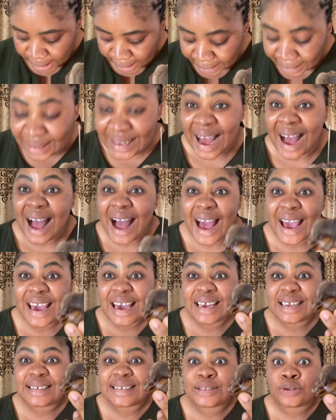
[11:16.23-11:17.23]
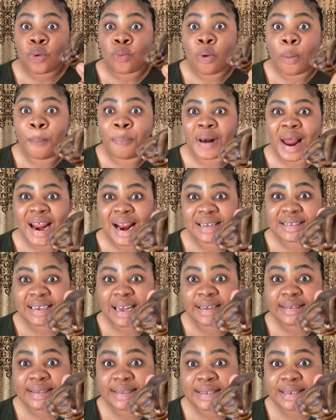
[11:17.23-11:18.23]
Their eyes will blind. As you
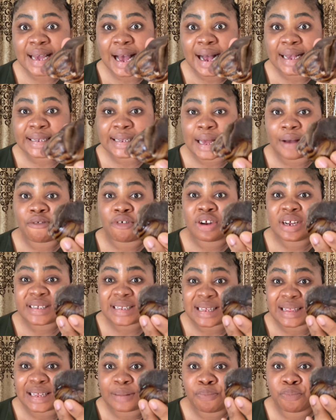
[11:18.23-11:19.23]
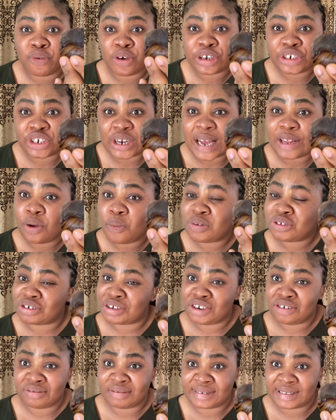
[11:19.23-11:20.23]
can see, as I've already started pointing, I don't want to
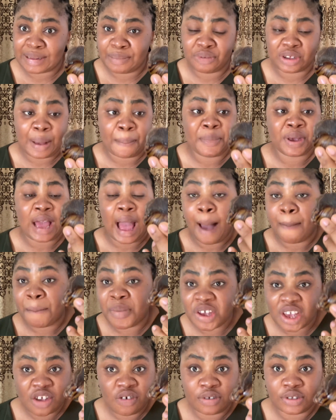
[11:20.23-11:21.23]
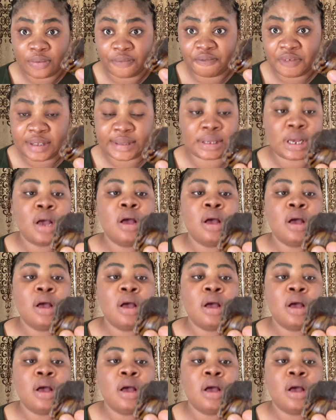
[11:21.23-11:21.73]
keep this thing because I'm making use of it.